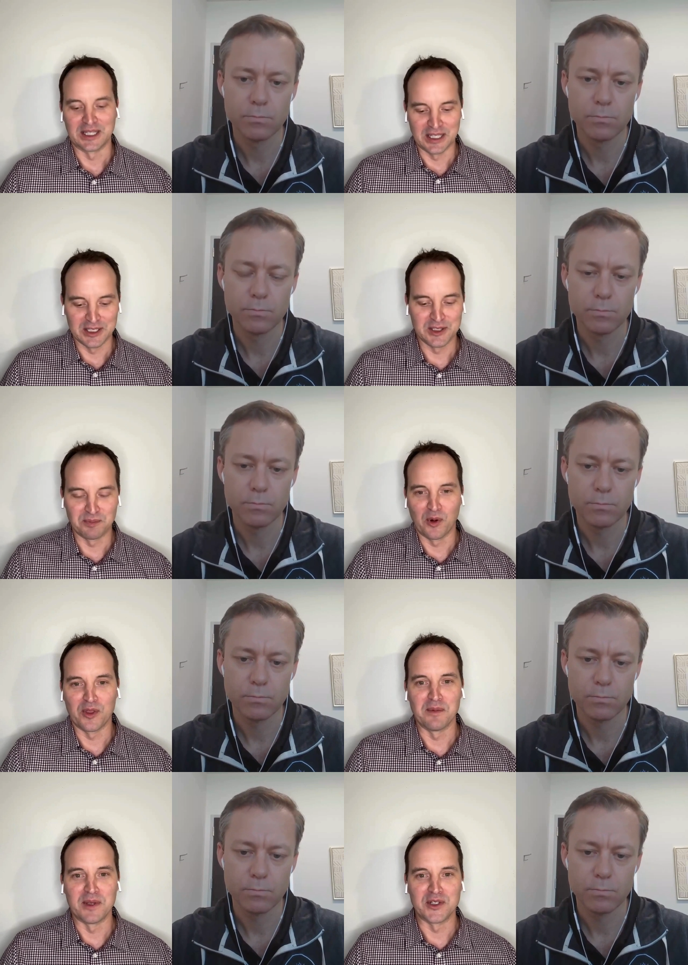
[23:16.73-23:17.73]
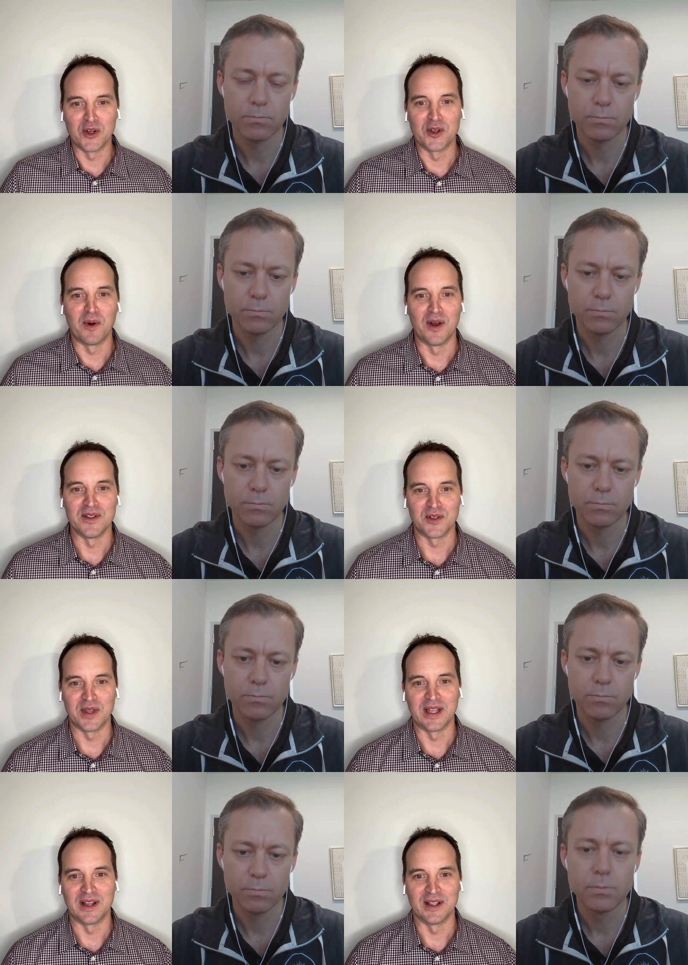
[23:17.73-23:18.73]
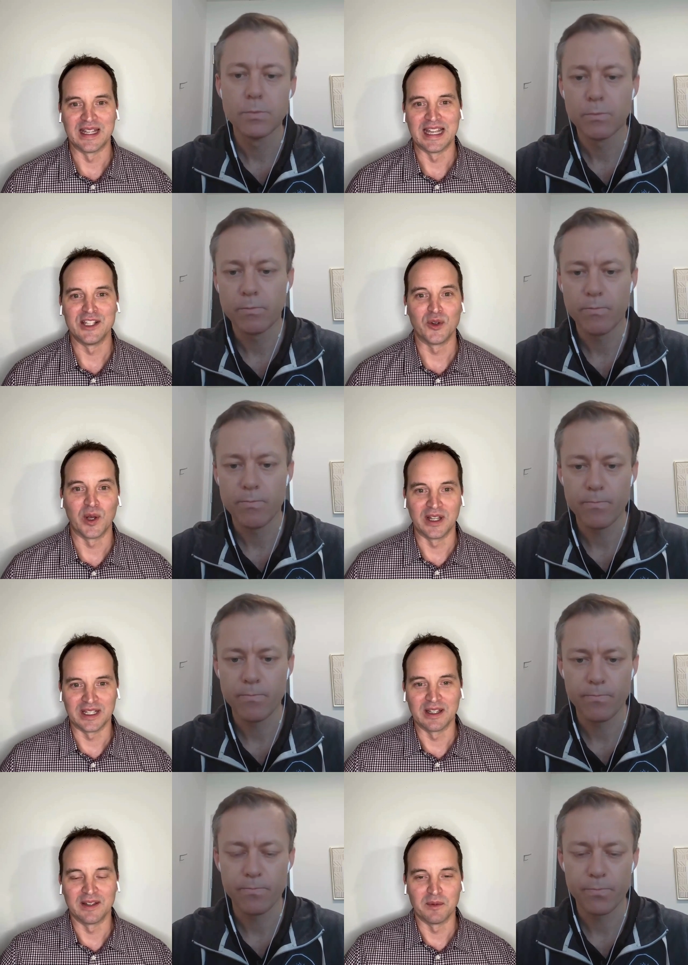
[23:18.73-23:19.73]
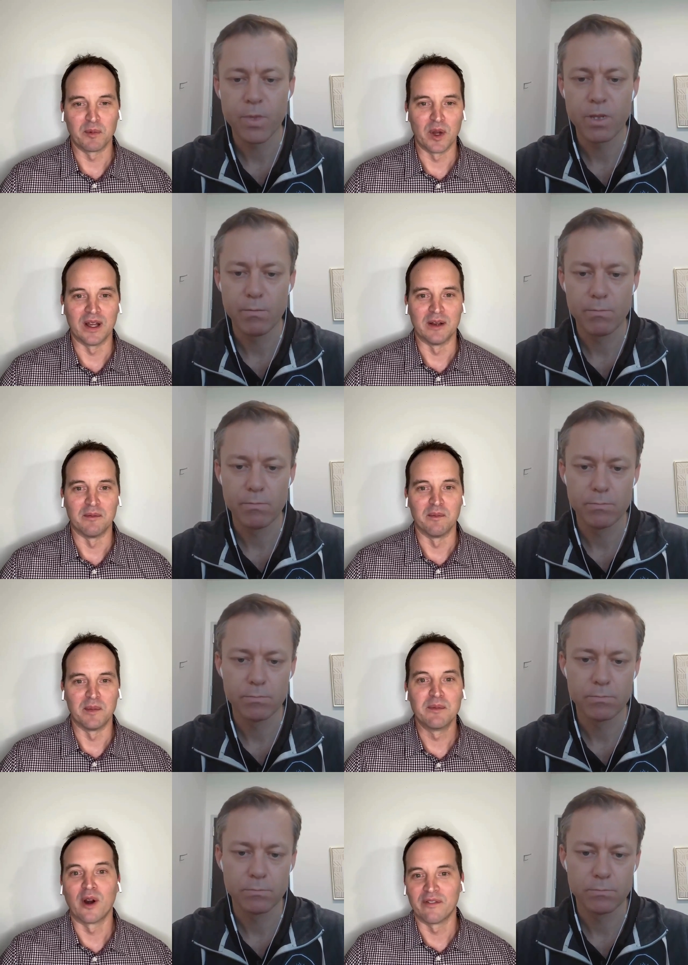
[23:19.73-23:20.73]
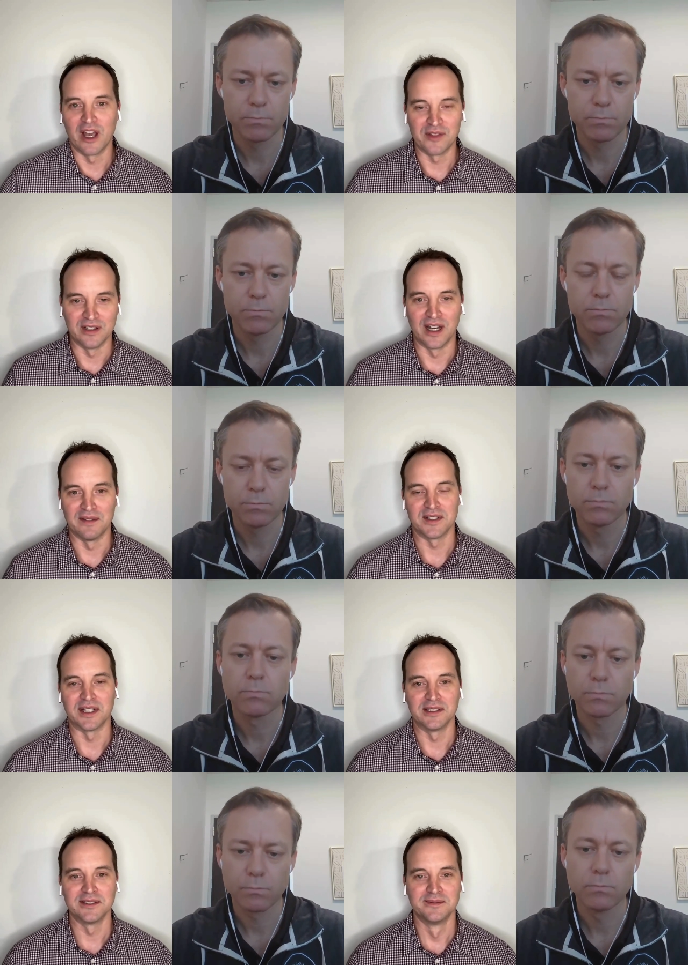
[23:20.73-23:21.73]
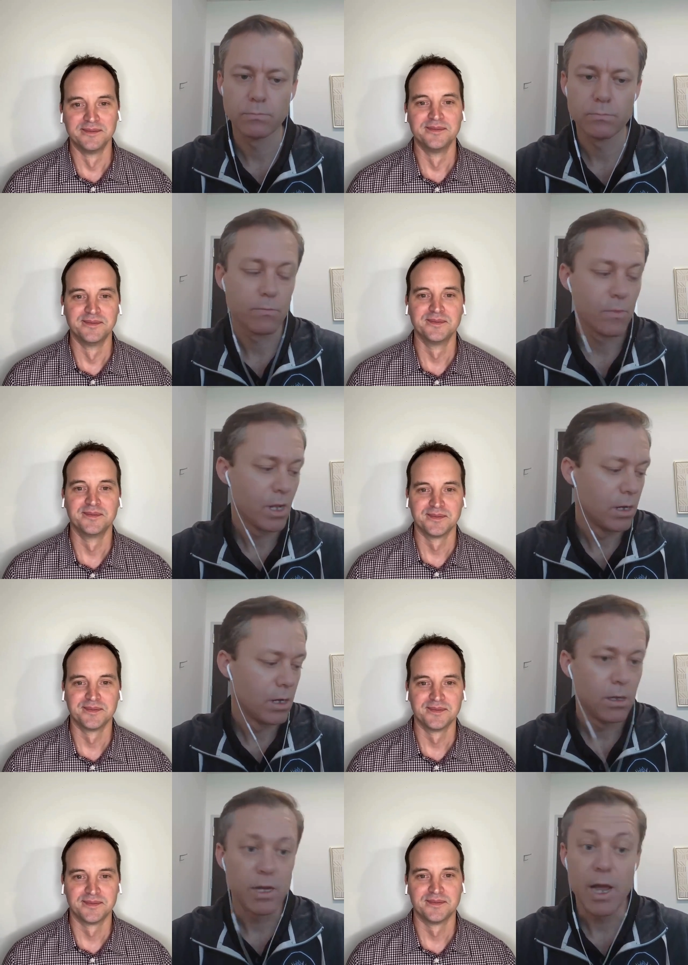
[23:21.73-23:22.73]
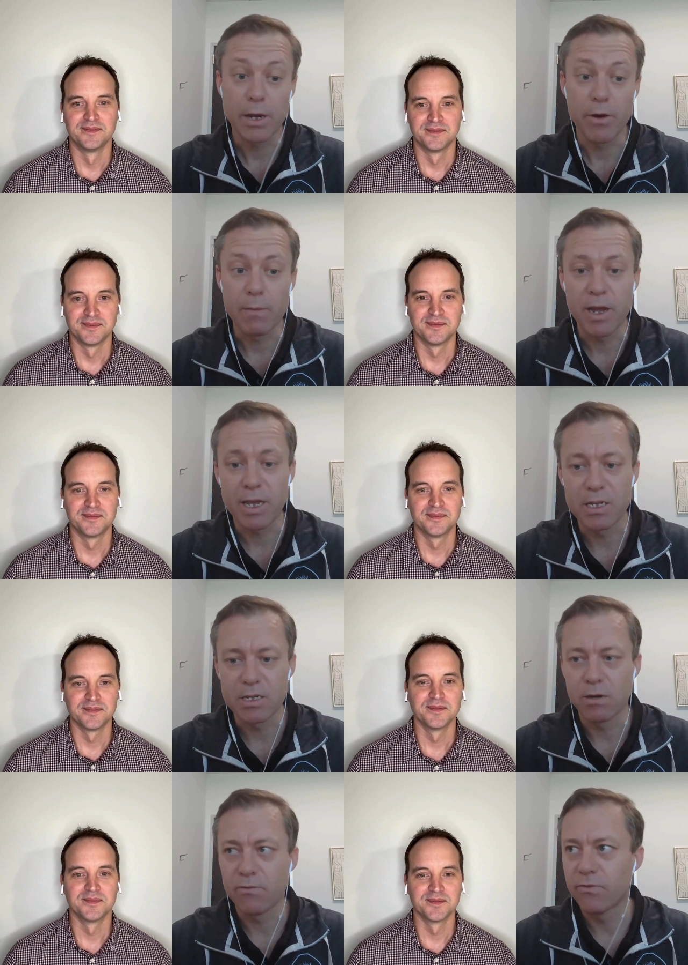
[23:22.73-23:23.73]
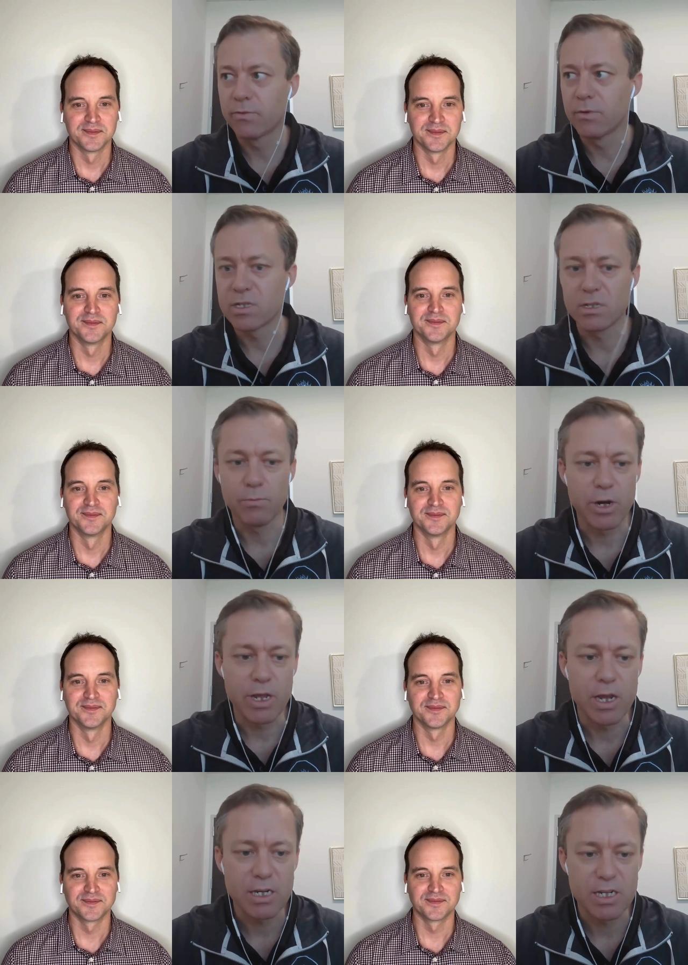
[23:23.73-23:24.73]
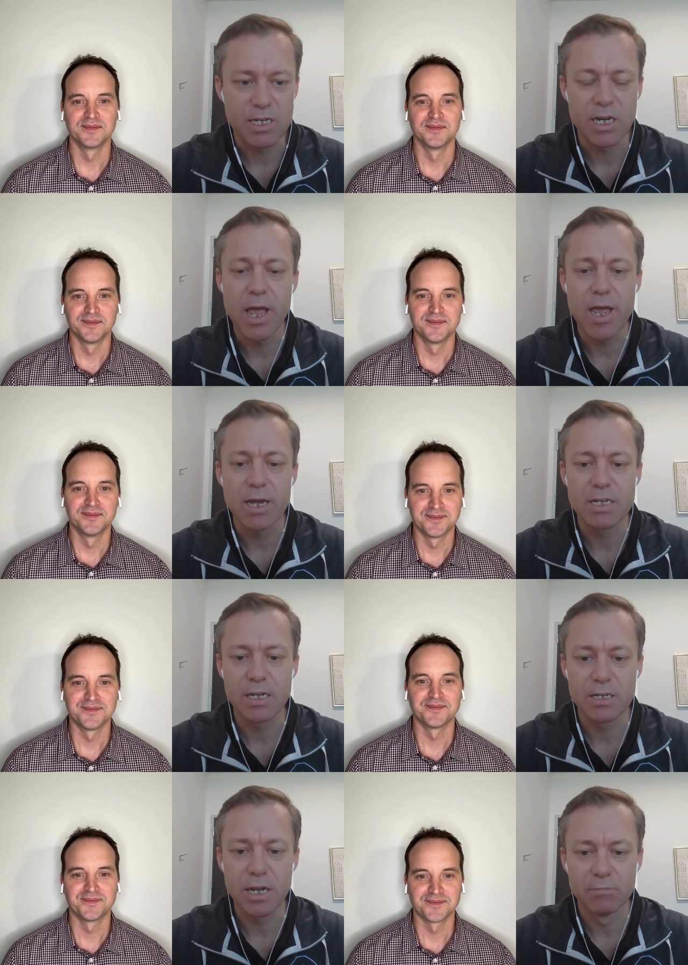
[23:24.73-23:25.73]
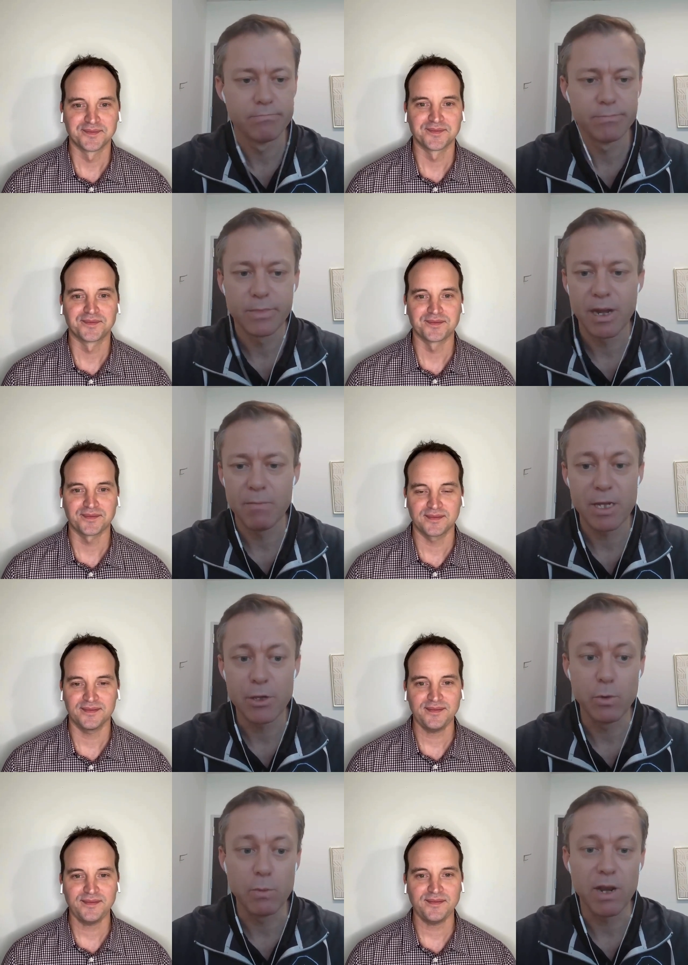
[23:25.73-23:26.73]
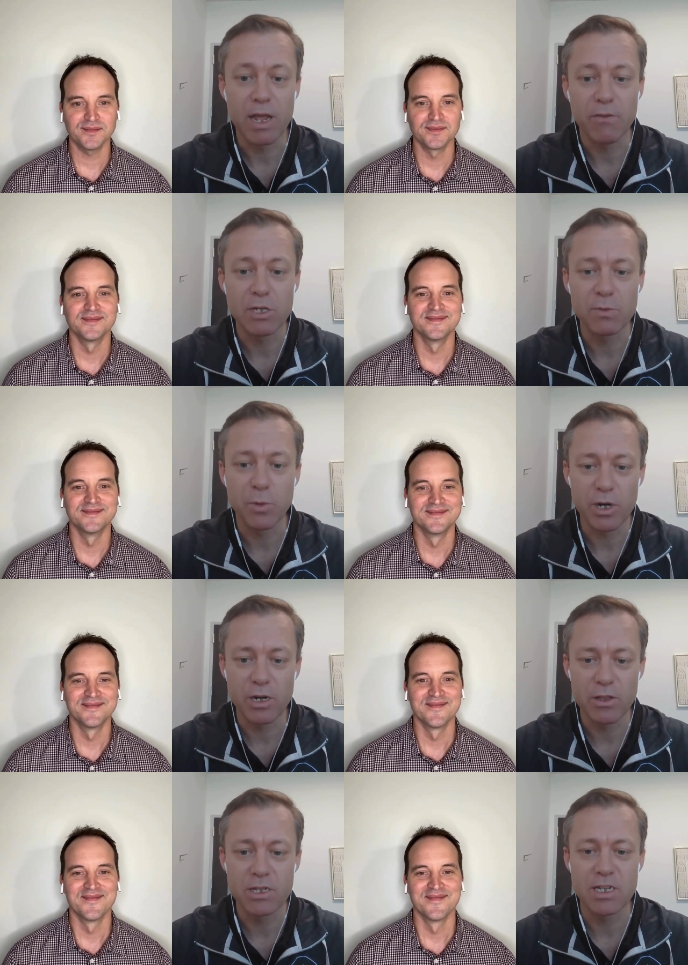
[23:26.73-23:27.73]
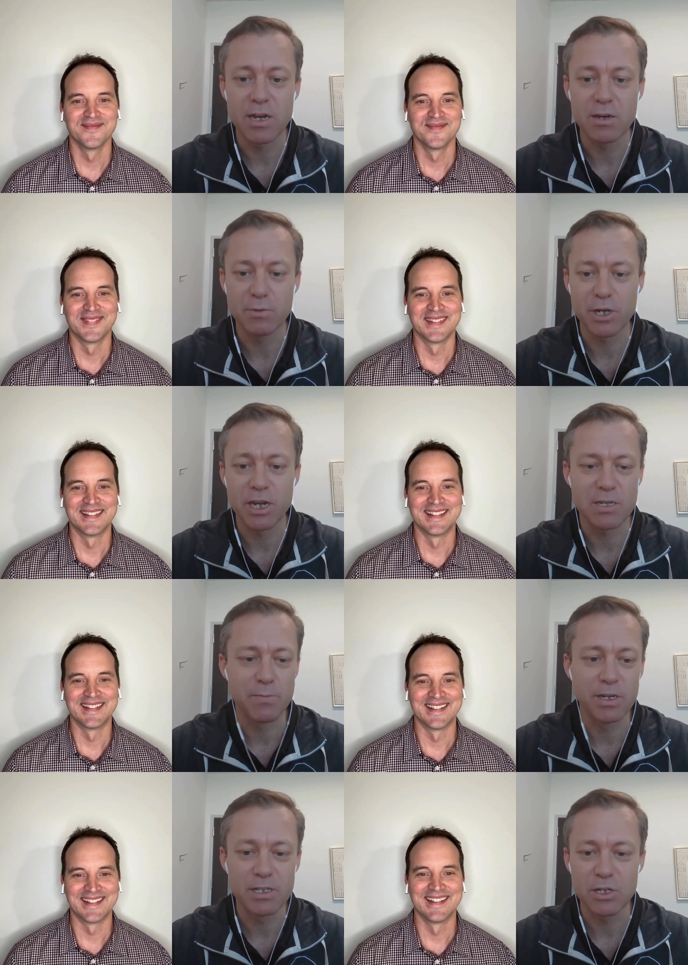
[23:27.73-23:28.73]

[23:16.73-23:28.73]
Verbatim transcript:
Speaker 1: like spur them and cheer them on so they enjoy like uh, being part of a healthy lifestyle.
Speaker 2: Yeah, I agree. My kids are are still pretty young, six and eight, and I'm like, you will play every sport under the sun. When you get to middle